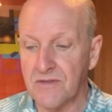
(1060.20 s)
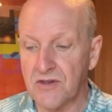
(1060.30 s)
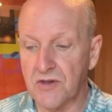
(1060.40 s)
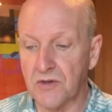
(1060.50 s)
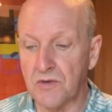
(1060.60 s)

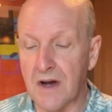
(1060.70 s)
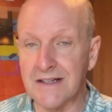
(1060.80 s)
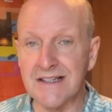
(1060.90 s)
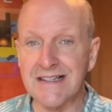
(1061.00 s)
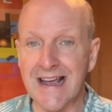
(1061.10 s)
to
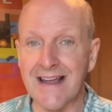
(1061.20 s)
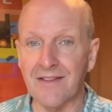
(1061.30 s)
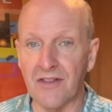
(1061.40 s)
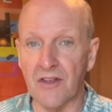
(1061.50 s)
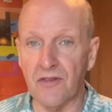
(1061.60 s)

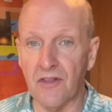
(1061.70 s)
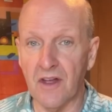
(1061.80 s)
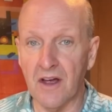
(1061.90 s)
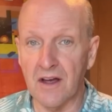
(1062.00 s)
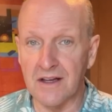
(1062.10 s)
understand that
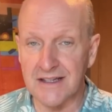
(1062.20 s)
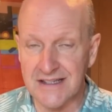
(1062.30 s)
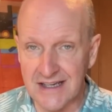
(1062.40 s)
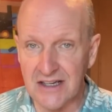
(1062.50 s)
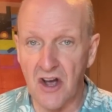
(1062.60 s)
a
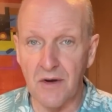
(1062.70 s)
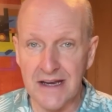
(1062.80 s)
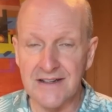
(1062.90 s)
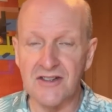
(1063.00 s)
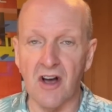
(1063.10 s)
casino
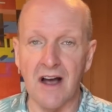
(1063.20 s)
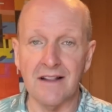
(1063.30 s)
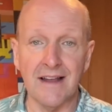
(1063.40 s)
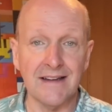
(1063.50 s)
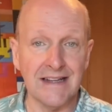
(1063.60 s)
in
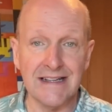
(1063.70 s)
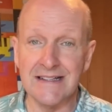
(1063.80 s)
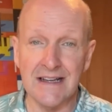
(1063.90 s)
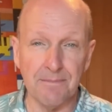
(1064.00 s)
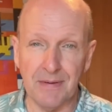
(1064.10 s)
Thailand,
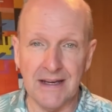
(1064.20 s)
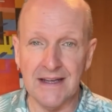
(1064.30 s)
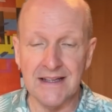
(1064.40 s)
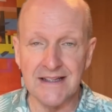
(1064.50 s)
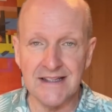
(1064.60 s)
it
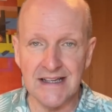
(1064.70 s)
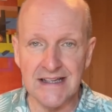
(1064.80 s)
appears,